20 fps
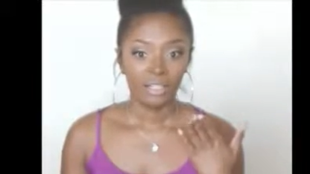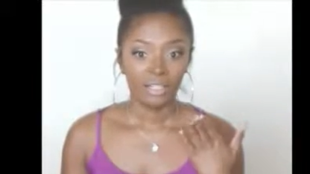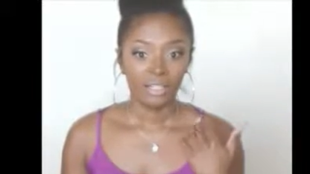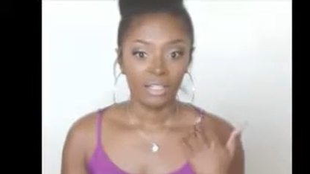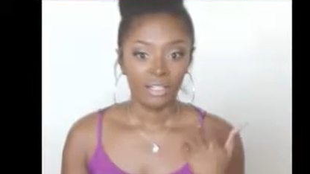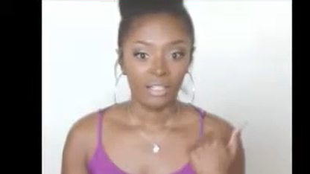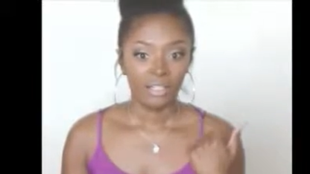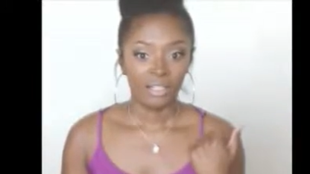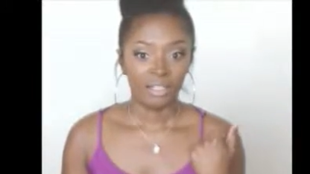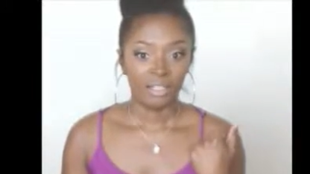
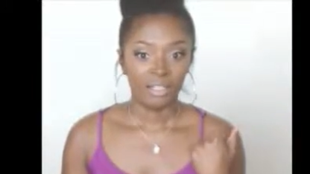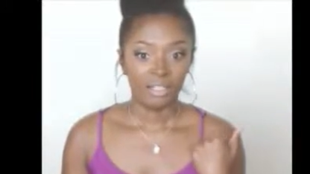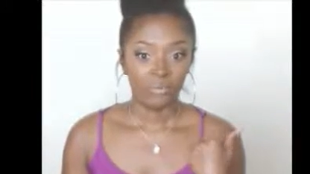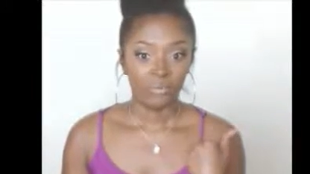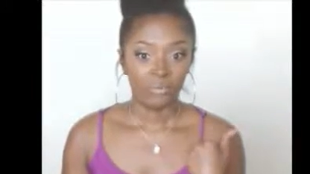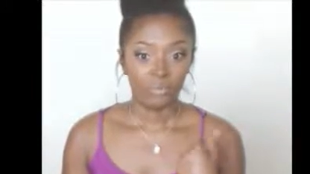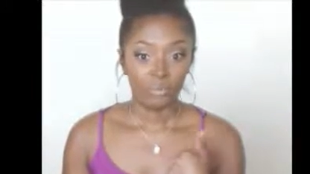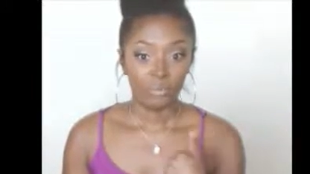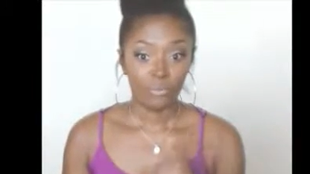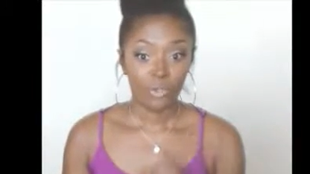and
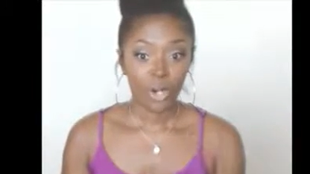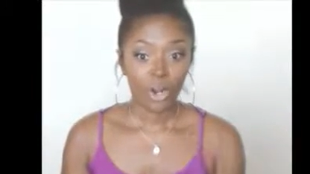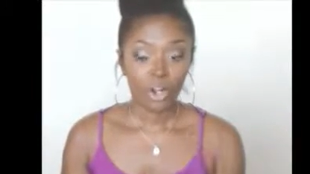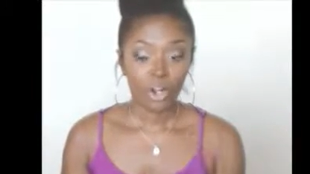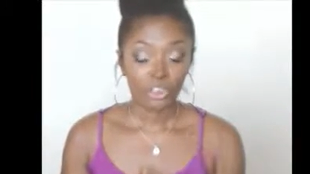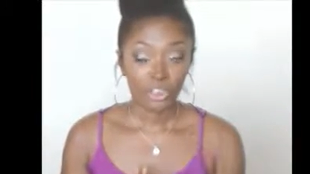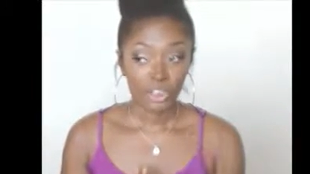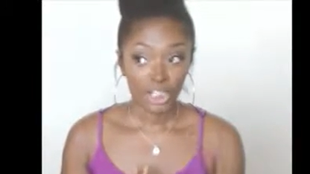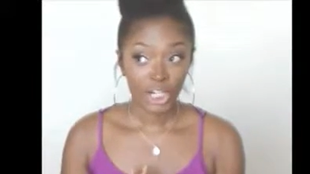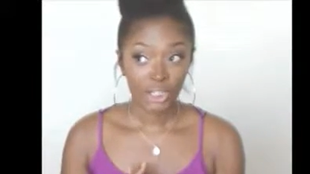
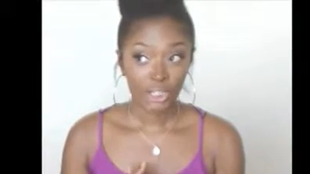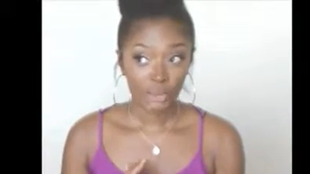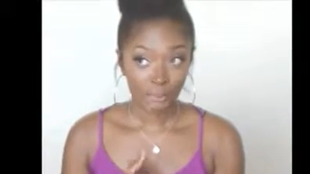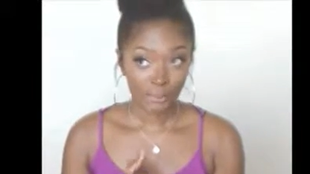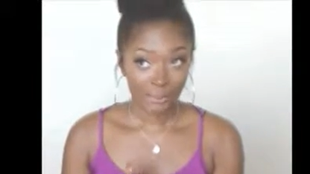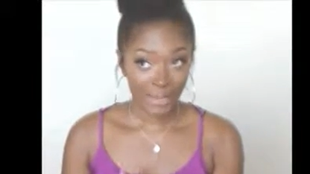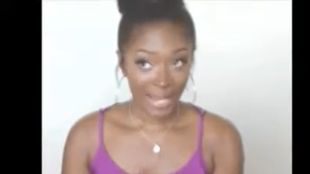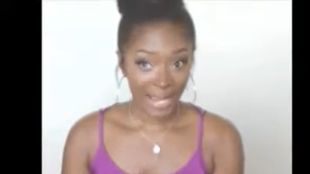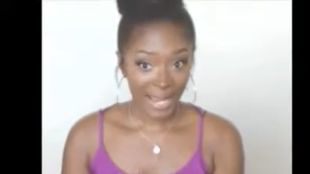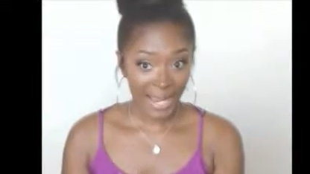checked
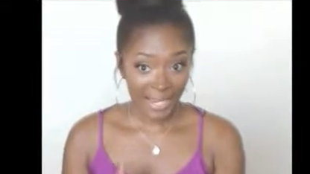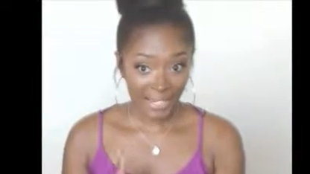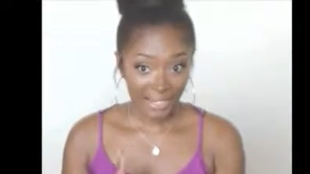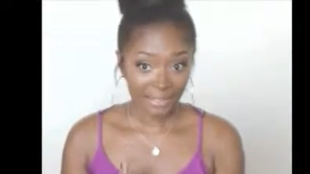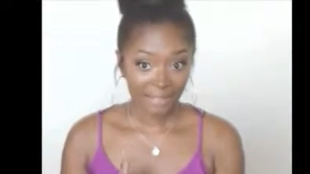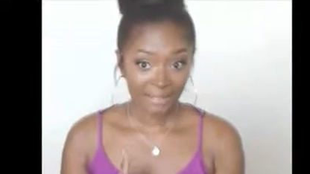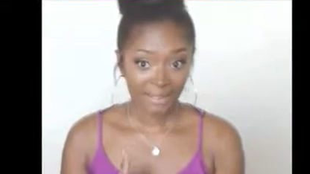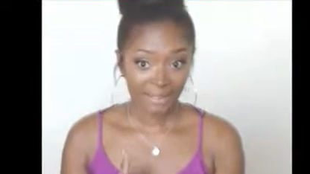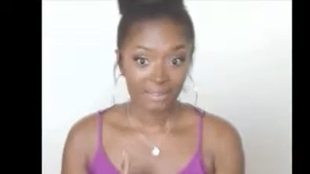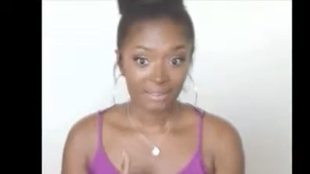back
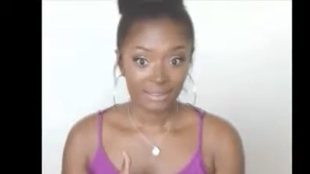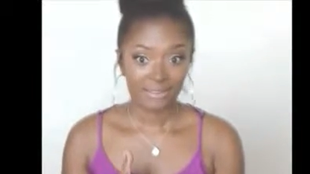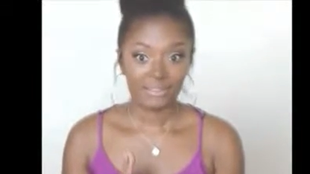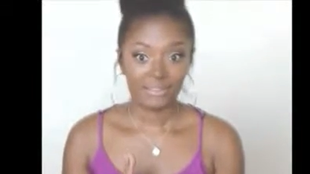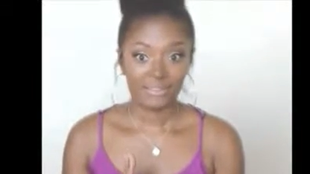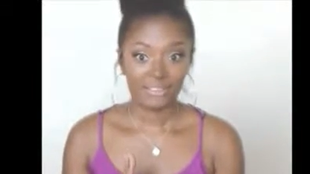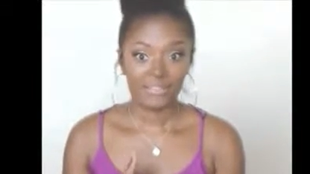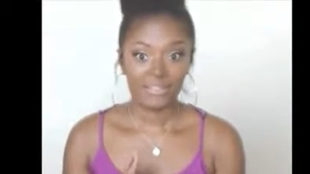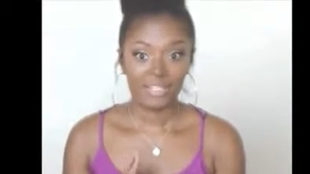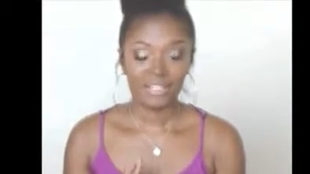to
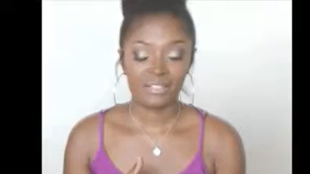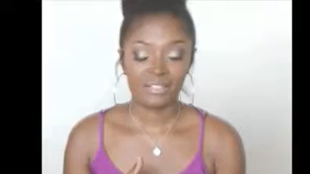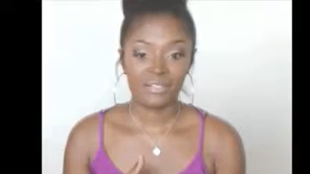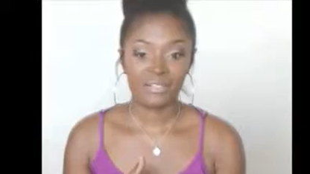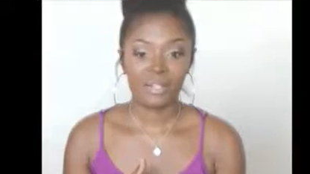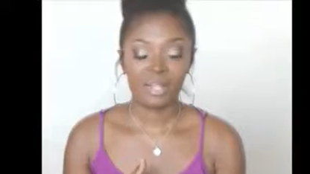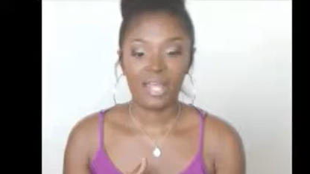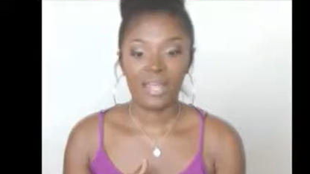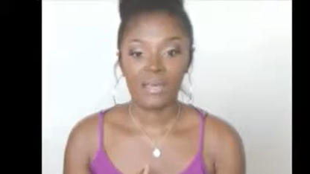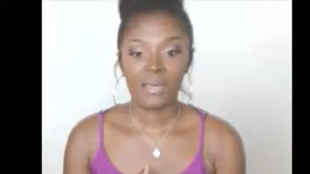see if they
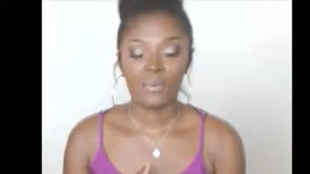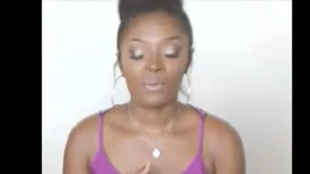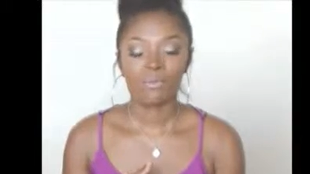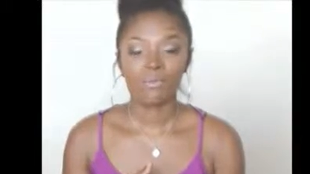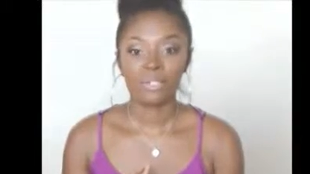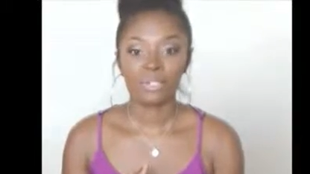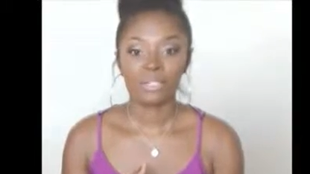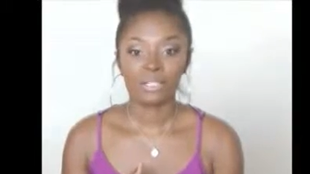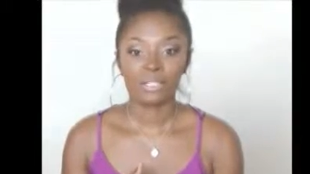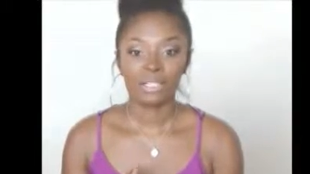still had the
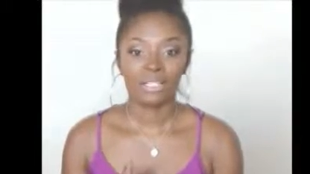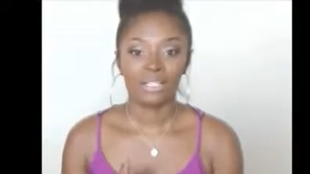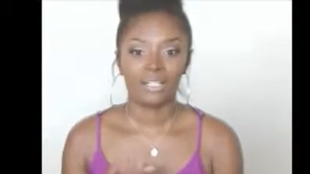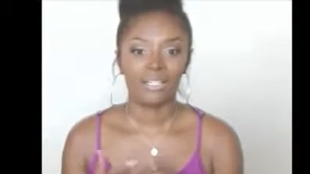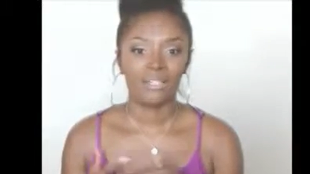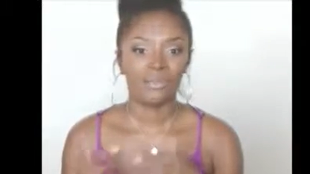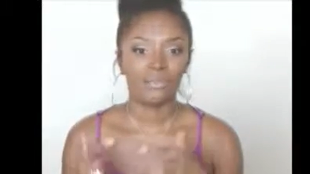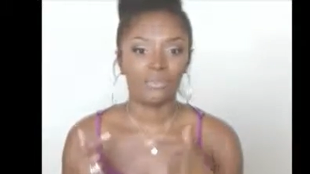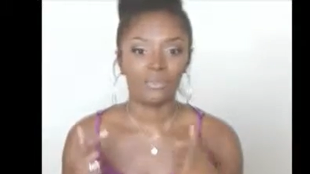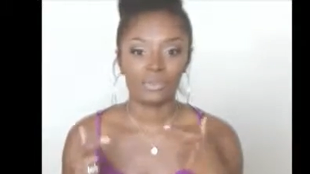book and
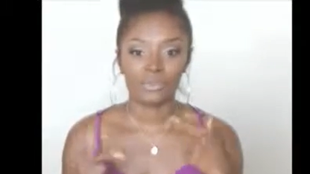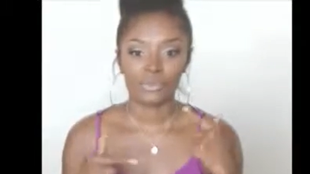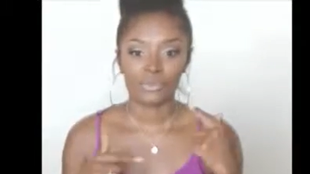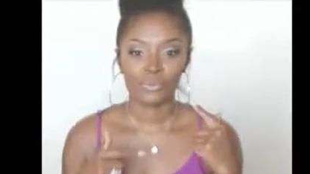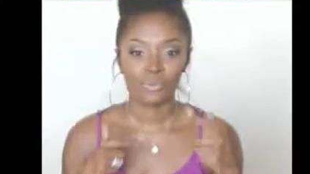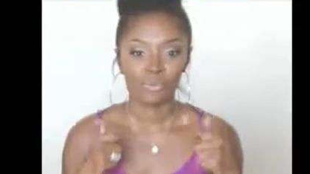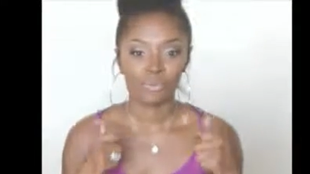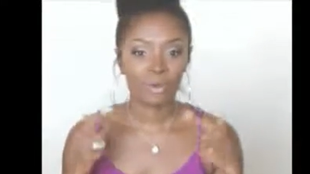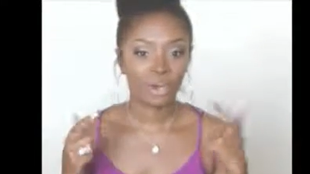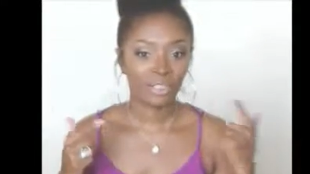it was
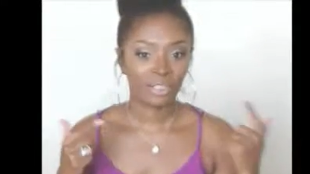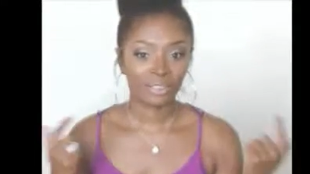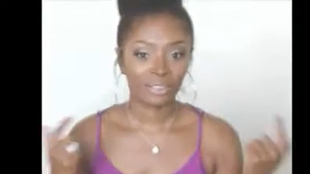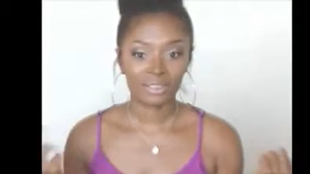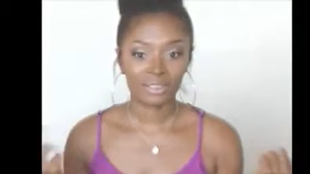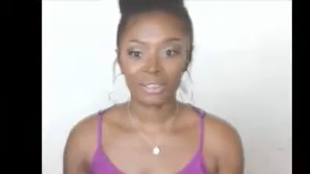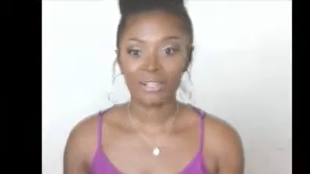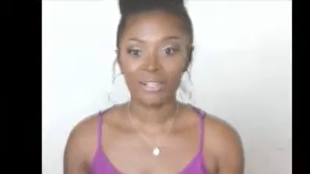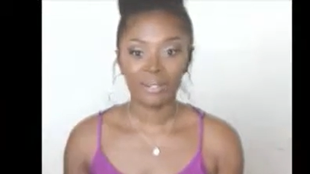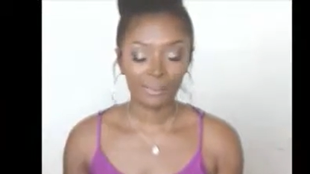marked
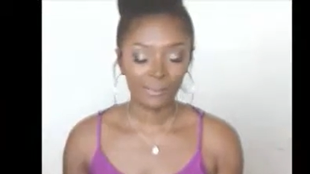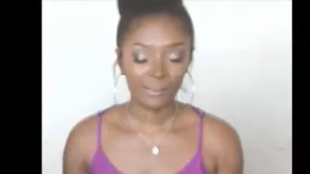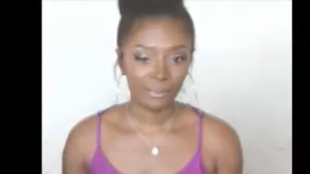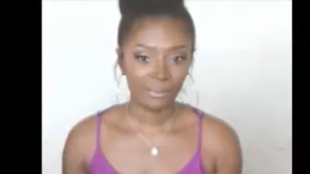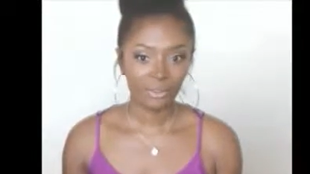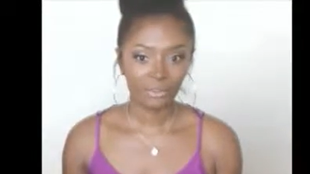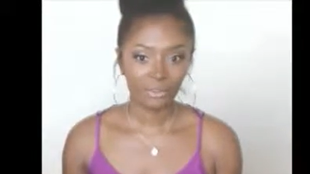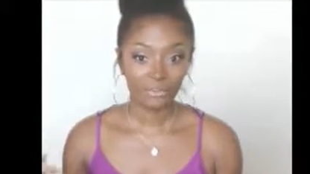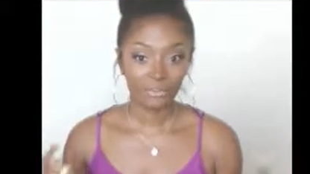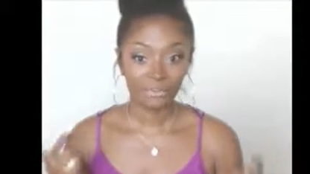up
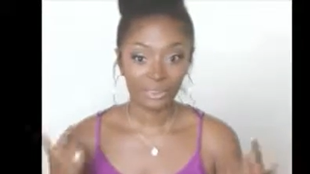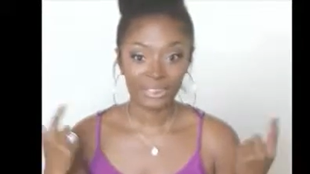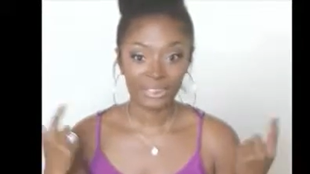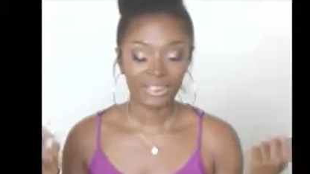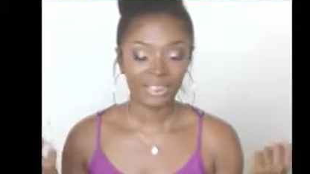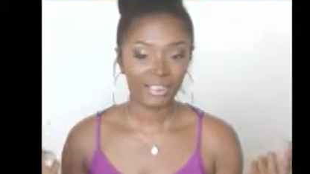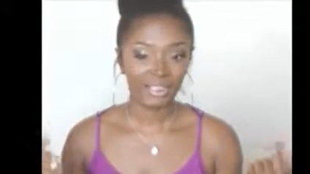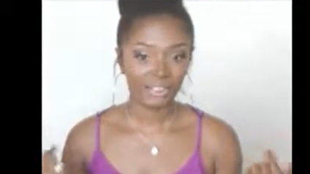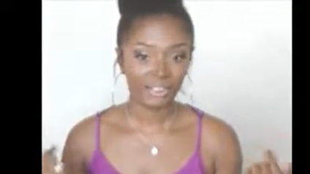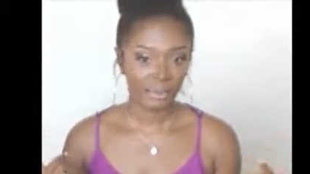
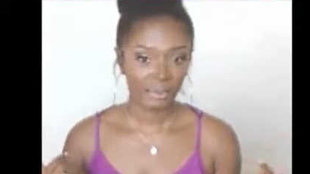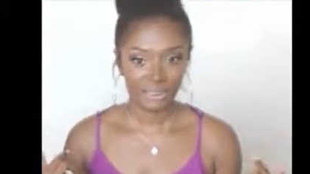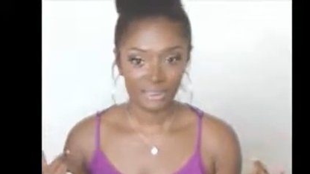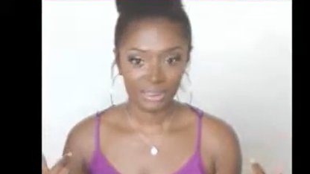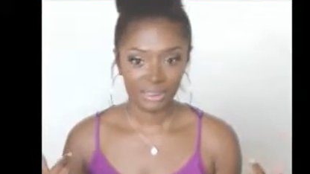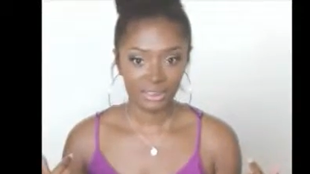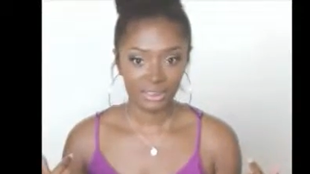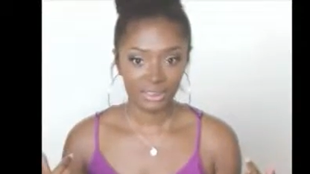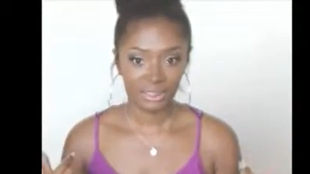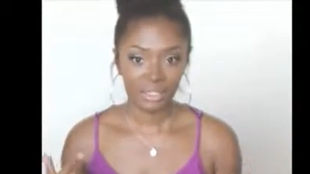
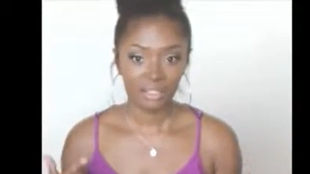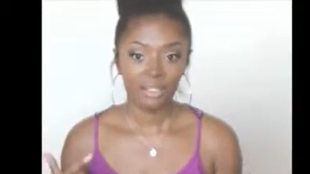ridiculously.